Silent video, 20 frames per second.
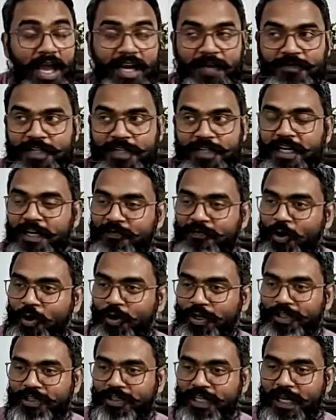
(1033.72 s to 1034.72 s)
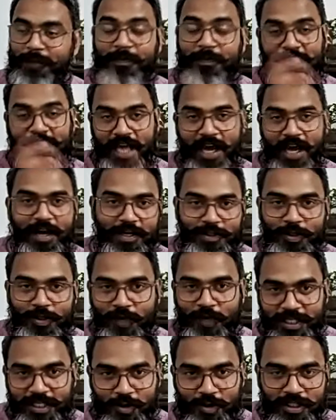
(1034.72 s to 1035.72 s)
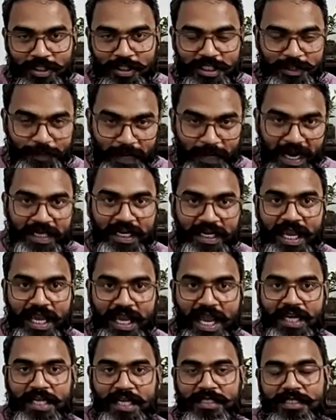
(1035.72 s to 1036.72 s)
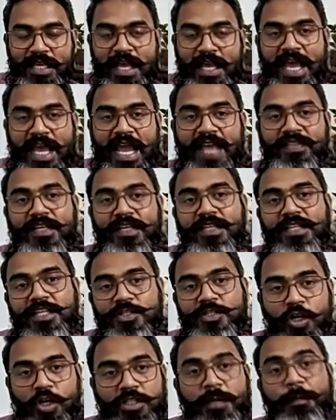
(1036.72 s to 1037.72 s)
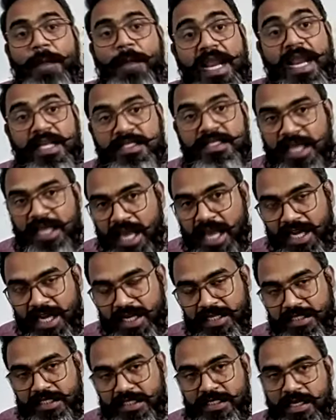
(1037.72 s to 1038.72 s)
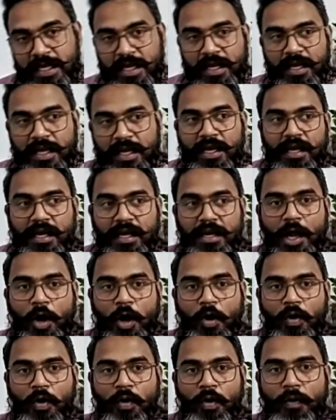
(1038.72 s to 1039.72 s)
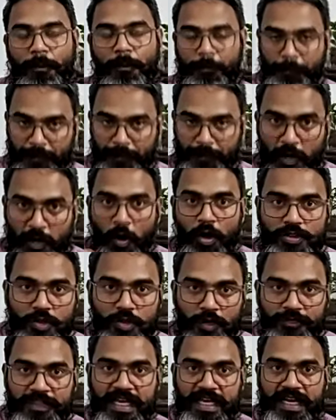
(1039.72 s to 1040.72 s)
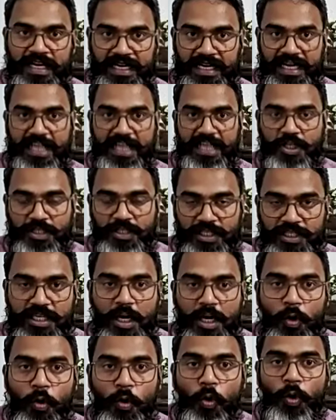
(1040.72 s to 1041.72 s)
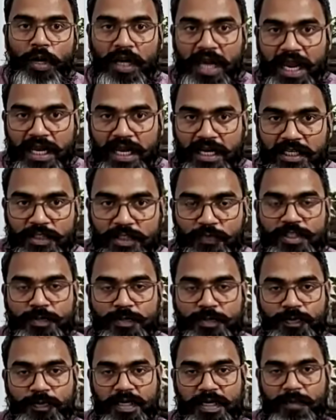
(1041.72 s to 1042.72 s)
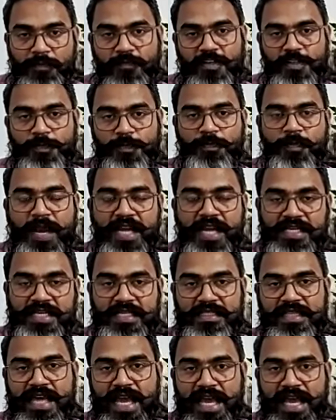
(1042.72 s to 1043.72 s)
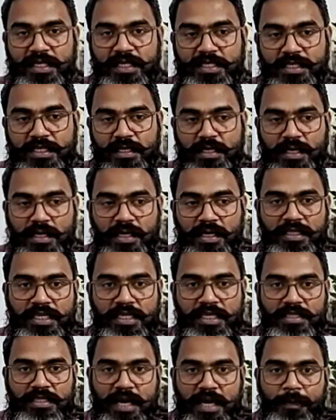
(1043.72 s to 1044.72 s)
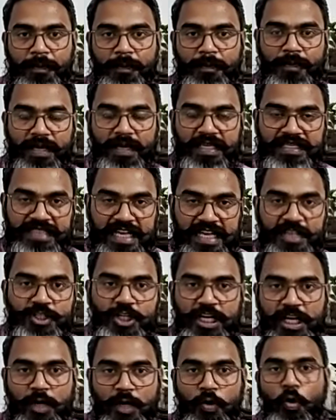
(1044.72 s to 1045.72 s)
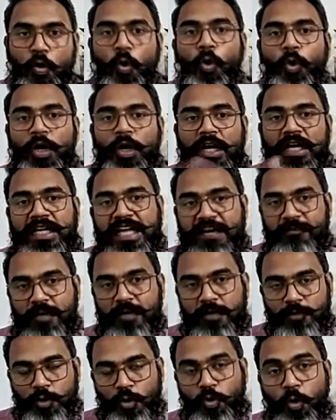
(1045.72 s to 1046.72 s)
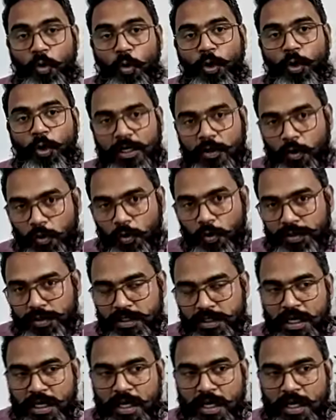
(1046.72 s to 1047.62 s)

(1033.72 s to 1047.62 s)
I've suddenly forgotten the name. Yeah, so one is called the Spratly Islands, and the other is called the Paracel Islands. Now, because of their nature, these are coral islands, which meant that these are essentially coral depth to coral growth.